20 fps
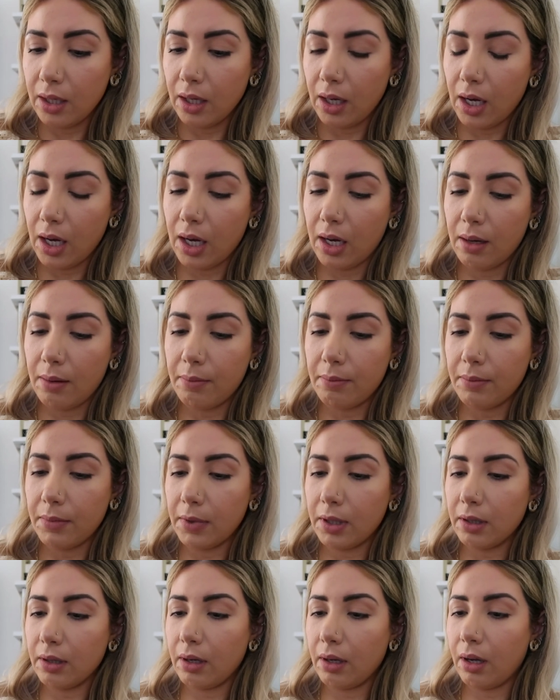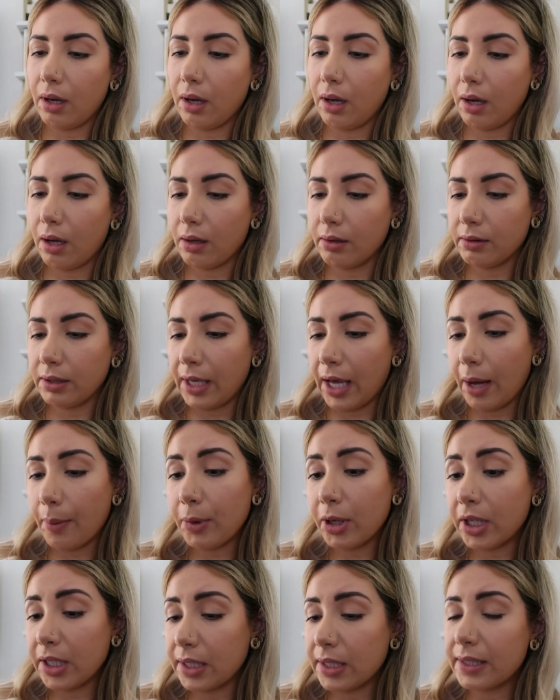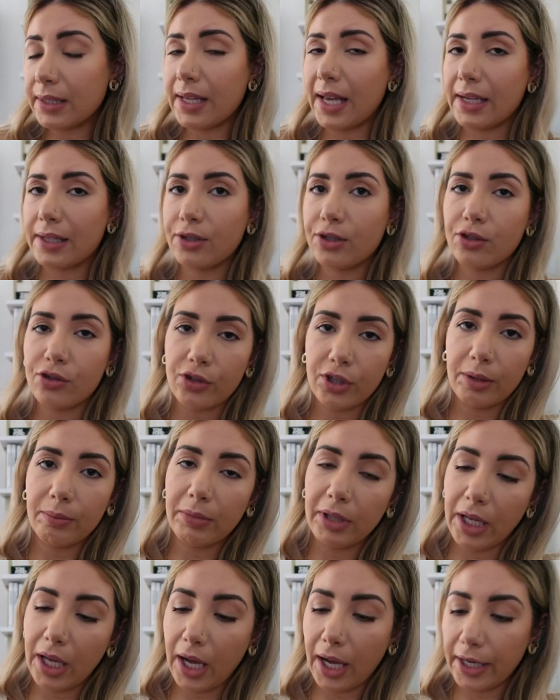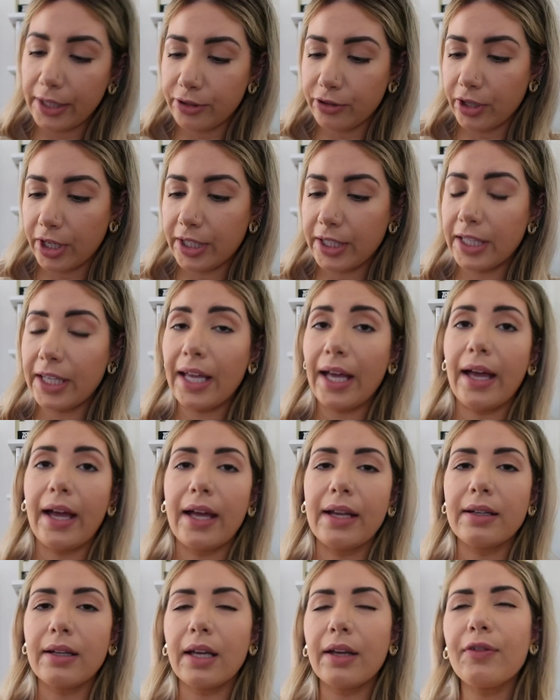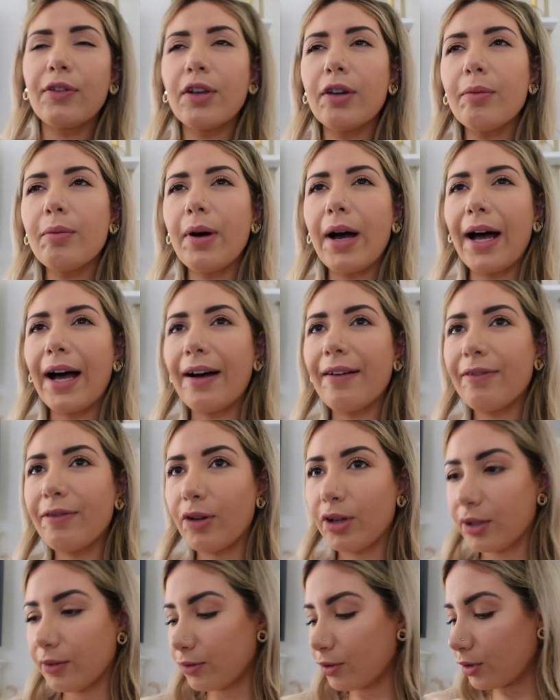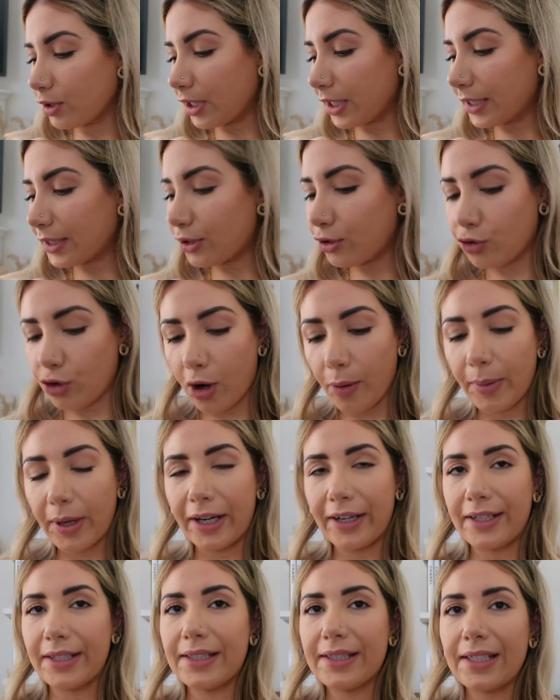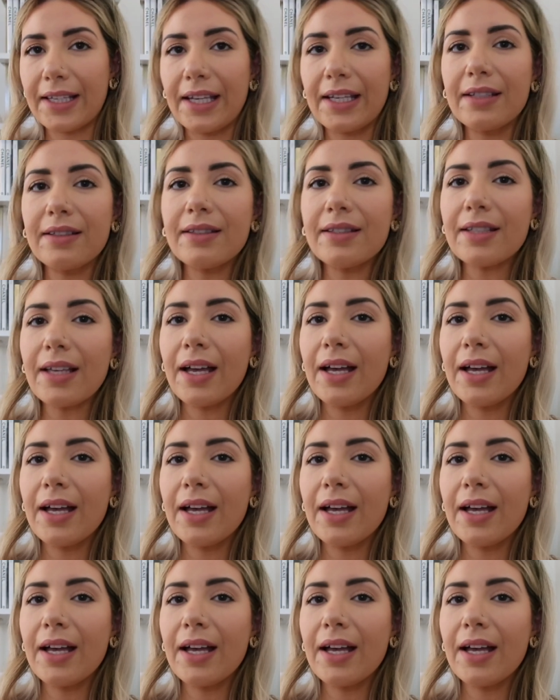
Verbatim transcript: Um, yeah but it is extremely hydrating and if you have one of those like strawberry skins